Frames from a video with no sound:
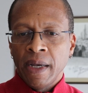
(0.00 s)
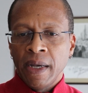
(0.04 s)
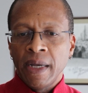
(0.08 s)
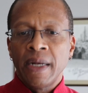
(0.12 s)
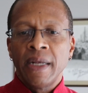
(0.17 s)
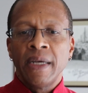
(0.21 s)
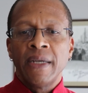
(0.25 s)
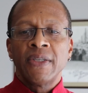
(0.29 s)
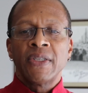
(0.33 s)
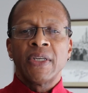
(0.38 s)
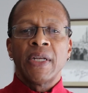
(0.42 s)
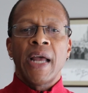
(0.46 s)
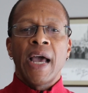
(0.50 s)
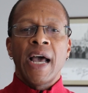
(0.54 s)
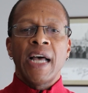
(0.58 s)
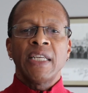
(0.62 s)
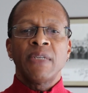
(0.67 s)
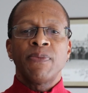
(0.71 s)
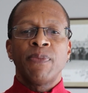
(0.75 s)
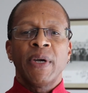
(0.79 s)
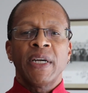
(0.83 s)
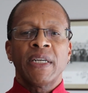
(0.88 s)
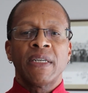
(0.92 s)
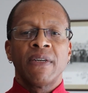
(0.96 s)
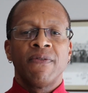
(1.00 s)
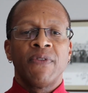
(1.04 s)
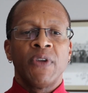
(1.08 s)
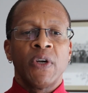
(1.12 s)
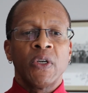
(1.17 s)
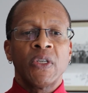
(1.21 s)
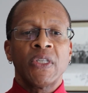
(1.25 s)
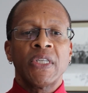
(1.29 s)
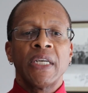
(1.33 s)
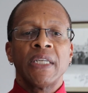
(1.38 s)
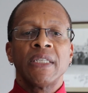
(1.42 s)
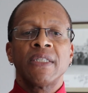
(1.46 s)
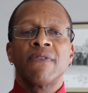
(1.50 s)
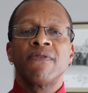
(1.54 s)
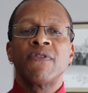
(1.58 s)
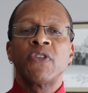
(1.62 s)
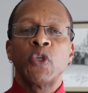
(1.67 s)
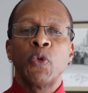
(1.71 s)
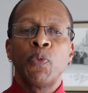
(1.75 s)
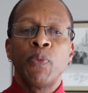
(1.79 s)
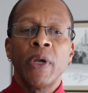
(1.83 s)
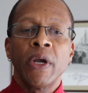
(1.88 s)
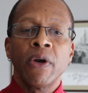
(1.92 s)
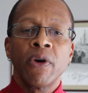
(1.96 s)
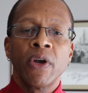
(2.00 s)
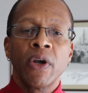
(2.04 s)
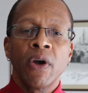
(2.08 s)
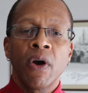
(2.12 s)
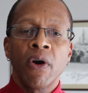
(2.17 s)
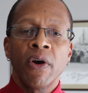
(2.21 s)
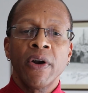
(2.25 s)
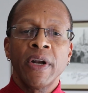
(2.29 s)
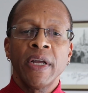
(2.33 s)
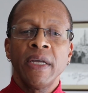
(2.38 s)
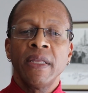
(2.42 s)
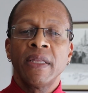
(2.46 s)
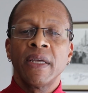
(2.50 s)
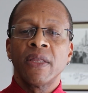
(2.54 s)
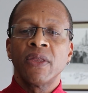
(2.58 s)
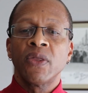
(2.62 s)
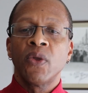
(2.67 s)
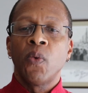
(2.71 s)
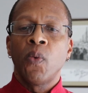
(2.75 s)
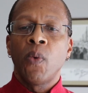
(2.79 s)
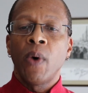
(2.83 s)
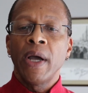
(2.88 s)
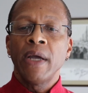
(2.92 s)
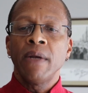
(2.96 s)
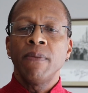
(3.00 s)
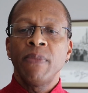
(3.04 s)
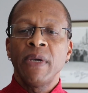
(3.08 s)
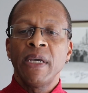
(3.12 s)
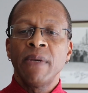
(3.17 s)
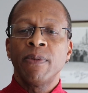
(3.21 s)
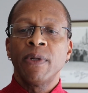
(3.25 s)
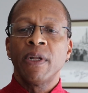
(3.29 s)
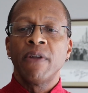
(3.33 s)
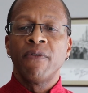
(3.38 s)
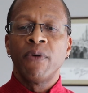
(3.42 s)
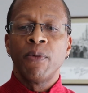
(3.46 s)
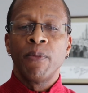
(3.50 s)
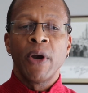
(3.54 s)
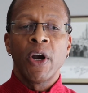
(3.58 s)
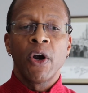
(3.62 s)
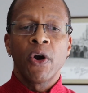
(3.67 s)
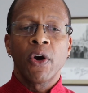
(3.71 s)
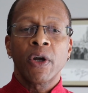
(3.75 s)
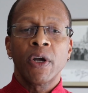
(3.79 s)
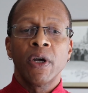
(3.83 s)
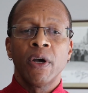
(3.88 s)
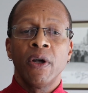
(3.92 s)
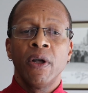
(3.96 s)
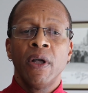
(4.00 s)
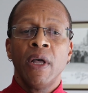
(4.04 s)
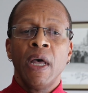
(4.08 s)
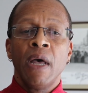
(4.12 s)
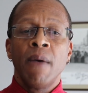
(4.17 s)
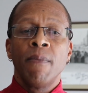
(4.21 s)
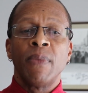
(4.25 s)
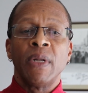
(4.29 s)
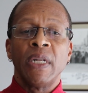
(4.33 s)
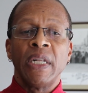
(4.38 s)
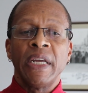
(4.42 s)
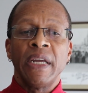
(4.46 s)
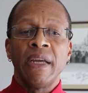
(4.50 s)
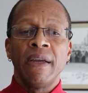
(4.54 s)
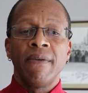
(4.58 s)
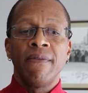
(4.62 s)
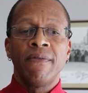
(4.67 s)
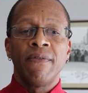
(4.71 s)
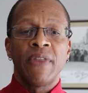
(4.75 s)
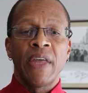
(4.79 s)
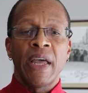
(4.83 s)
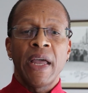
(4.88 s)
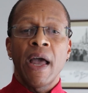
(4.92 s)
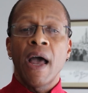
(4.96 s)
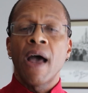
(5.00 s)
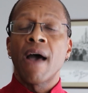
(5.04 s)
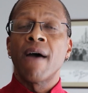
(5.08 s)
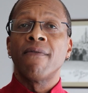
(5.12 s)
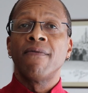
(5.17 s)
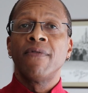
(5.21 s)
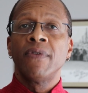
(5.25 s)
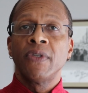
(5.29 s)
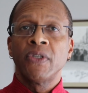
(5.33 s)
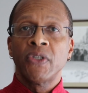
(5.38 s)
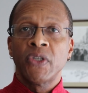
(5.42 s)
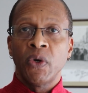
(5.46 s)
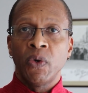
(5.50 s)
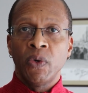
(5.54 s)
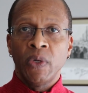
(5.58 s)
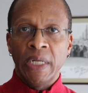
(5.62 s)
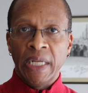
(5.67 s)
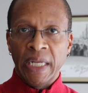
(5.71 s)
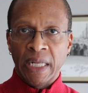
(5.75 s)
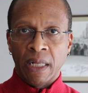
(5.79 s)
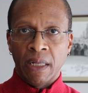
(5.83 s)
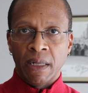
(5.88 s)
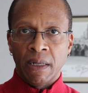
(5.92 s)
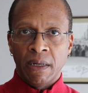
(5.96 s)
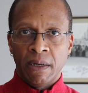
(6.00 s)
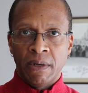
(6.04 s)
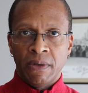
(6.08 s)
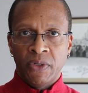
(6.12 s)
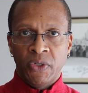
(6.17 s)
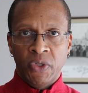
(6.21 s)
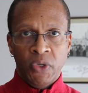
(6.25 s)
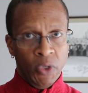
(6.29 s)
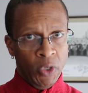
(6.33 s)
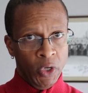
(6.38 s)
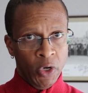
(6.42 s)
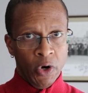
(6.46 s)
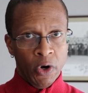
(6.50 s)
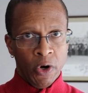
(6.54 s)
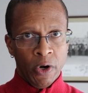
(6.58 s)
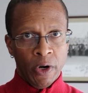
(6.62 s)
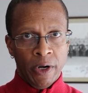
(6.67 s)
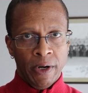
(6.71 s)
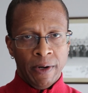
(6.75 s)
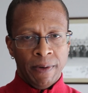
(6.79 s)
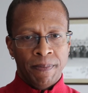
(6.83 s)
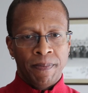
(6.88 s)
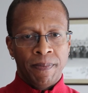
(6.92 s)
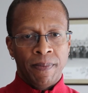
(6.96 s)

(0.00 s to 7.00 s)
It is an aspect of their sense of superiority that the white people of America believe they have so little to learn.